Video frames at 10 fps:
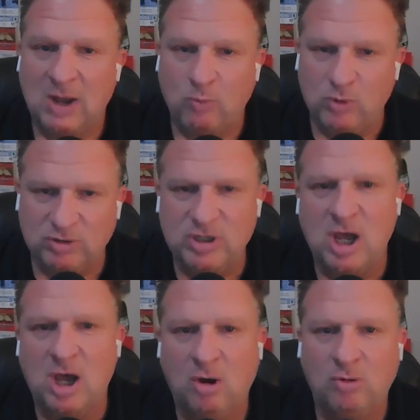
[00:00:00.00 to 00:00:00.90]
We'll
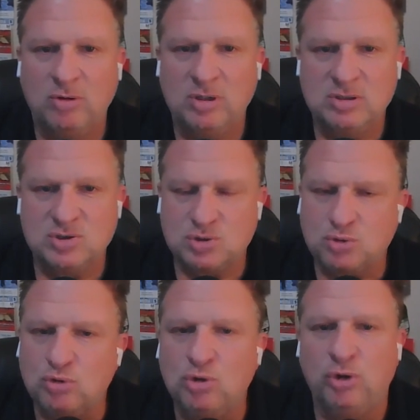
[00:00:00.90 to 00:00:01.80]
know
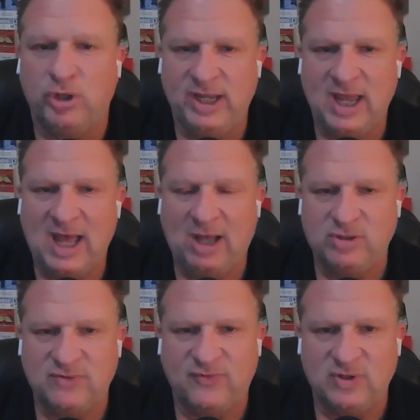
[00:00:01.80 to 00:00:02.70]
truly how
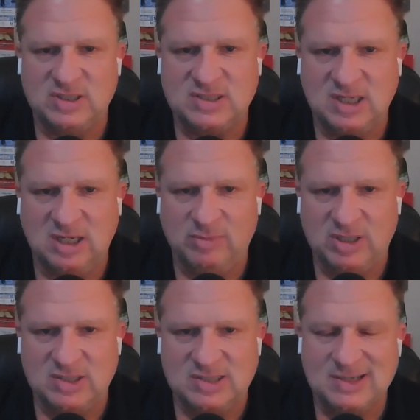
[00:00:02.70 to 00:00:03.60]
different this team
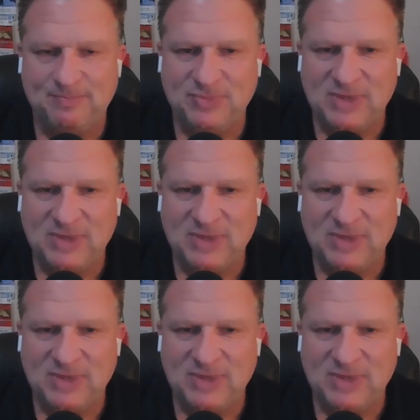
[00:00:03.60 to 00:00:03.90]
is